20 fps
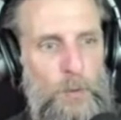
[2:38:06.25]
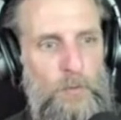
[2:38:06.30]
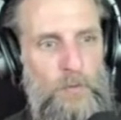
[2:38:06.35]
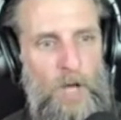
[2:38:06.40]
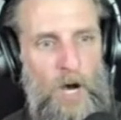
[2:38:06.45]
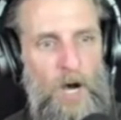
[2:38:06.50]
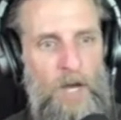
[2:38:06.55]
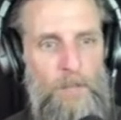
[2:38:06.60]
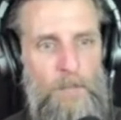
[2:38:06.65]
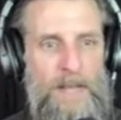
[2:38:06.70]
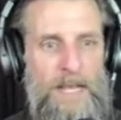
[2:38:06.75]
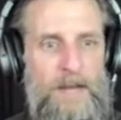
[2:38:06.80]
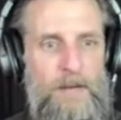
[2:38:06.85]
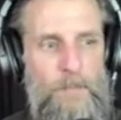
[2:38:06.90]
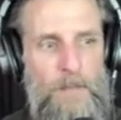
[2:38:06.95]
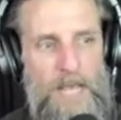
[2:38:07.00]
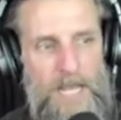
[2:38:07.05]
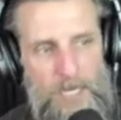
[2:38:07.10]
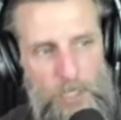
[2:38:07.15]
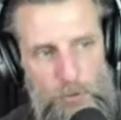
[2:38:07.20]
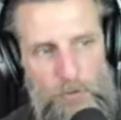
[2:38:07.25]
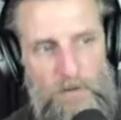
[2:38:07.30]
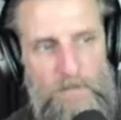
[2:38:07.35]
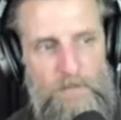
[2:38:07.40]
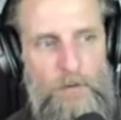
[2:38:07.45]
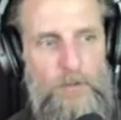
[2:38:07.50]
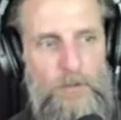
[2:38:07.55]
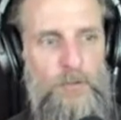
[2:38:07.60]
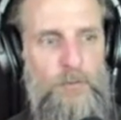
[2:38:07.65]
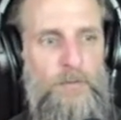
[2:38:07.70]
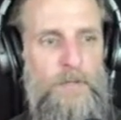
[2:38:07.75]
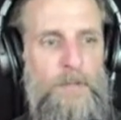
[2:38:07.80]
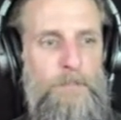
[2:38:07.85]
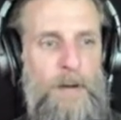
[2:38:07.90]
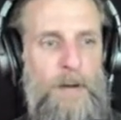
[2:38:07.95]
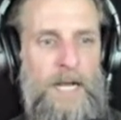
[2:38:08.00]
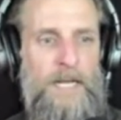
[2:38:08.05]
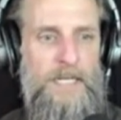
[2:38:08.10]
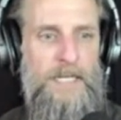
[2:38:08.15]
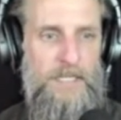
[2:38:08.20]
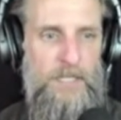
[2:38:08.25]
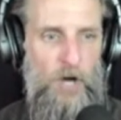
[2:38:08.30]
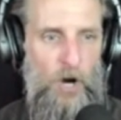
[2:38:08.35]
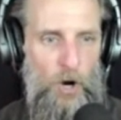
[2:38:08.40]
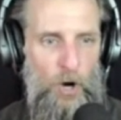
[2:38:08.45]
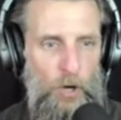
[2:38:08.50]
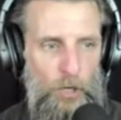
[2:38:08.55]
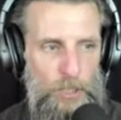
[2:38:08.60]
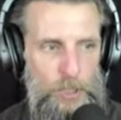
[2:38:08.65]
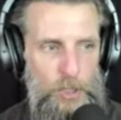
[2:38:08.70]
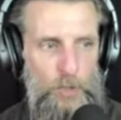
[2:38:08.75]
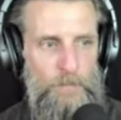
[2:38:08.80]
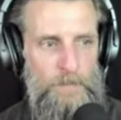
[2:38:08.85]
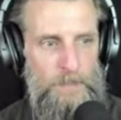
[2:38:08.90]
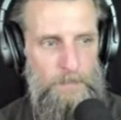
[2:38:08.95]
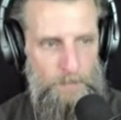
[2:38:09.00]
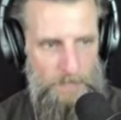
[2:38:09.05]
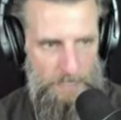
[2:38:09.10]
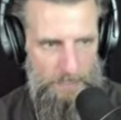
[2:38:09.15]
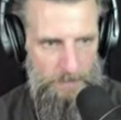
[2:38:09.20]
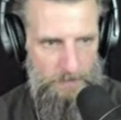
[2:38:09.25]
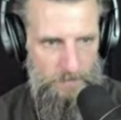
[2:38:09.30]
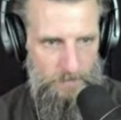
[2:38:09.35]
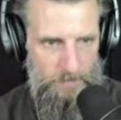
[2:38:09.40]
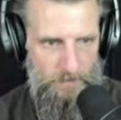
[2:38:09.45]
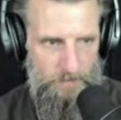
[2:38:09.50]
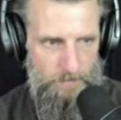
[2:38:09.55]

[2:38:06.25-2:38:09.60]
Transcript: non man made, universal, and binding to all human beings.